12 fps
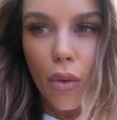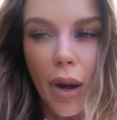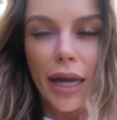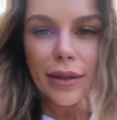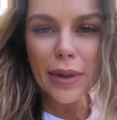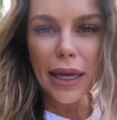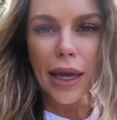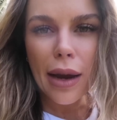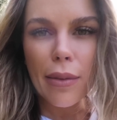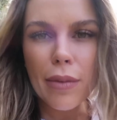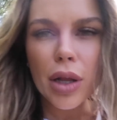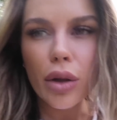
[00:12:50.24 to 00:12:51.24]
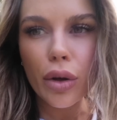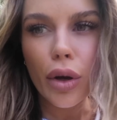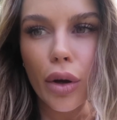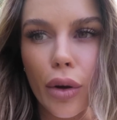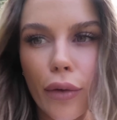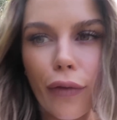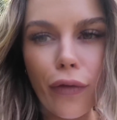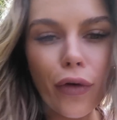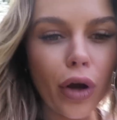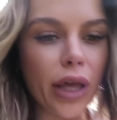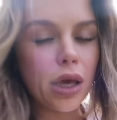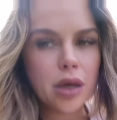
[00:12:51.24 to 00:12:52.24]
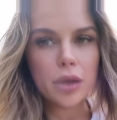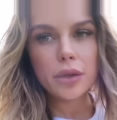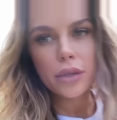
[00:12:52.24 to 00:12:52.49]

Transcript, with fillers: Why does my camera look foggy?